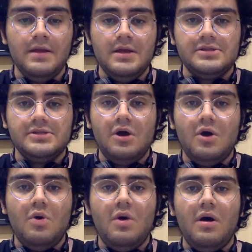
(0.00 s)

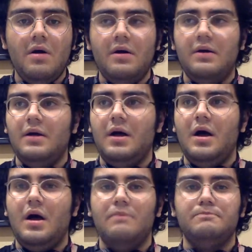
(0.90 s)
So
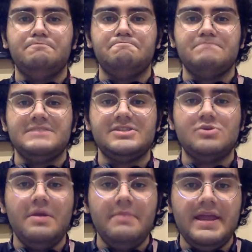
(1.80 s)
um, the
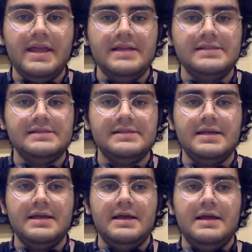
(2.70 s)
story begins
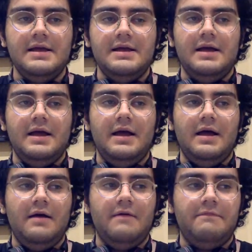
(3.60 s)

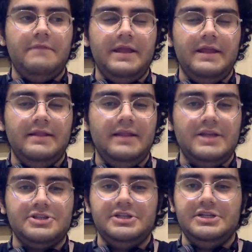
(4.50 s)
in
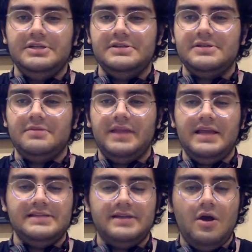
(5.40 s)
actually some
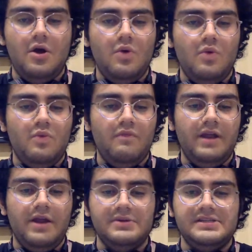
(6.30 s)
days ago when I
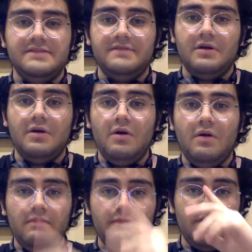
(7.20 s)
received a
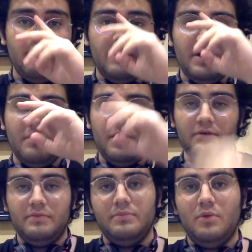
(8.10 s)
call from one of my
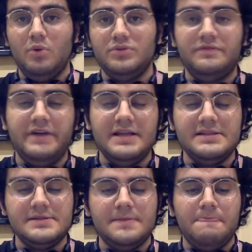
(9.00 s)
old
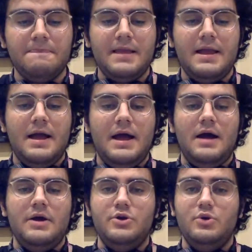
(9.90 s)
friends
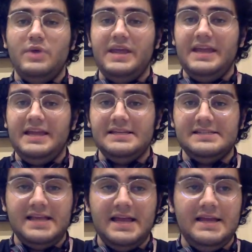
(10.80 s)
who is
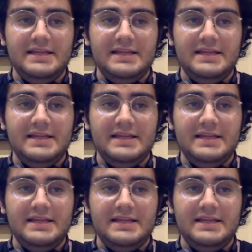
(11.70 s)
a